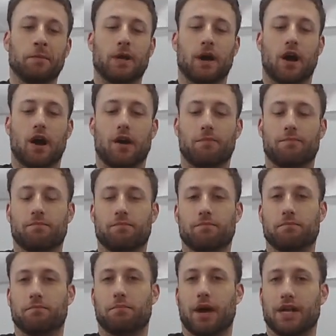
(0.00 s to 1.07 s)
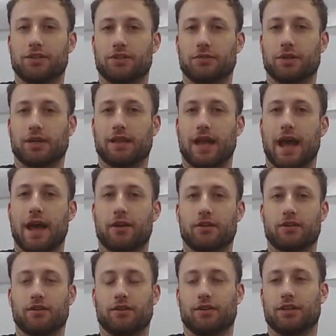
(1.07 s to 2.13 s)
Um, by doing that,
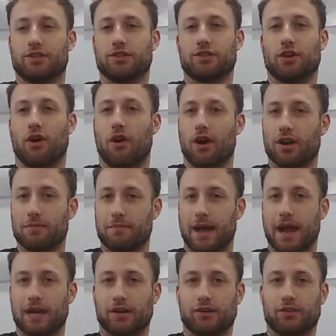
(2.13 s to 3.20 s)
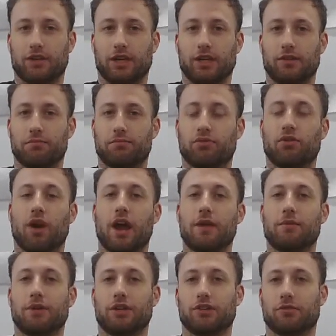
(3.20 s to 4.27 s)
this is automatically
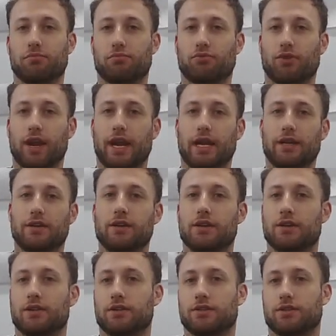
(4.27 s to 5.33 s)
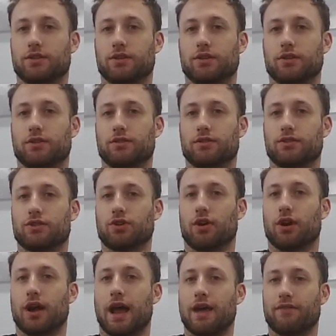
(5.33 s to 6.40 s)
priming your brain to
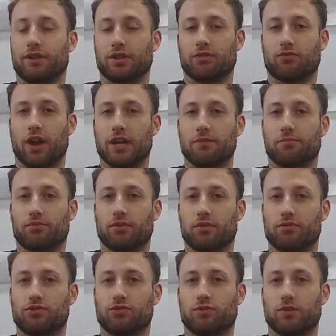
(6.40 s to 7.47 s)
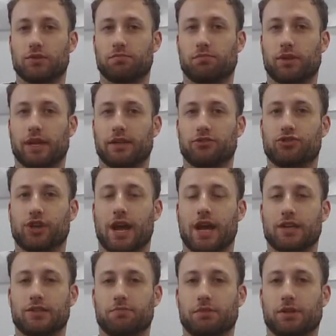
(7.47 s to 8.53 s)
start having the right approach towards playing
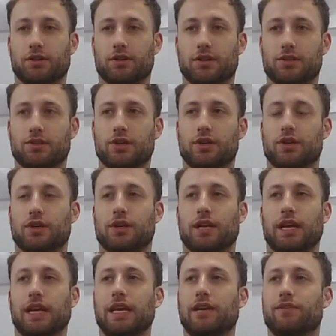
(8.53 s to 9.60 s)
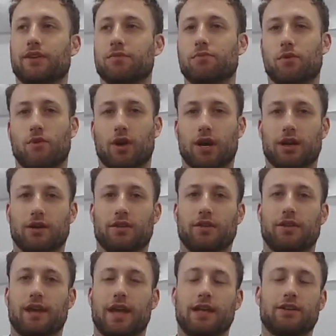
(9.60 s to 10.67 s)
jazz, because even more
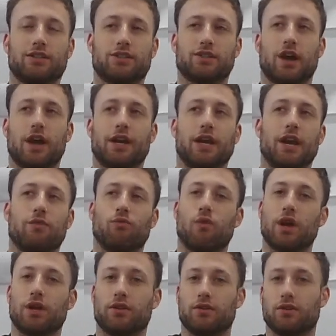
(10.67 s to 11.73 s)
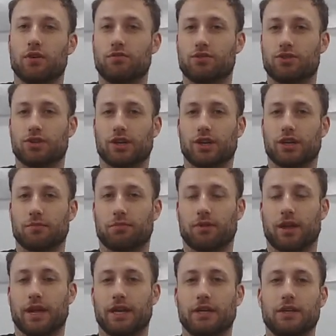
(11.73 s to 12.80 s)
than deciding on what notes you're going to
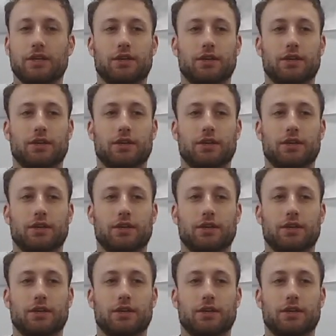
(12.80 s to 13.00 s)
play,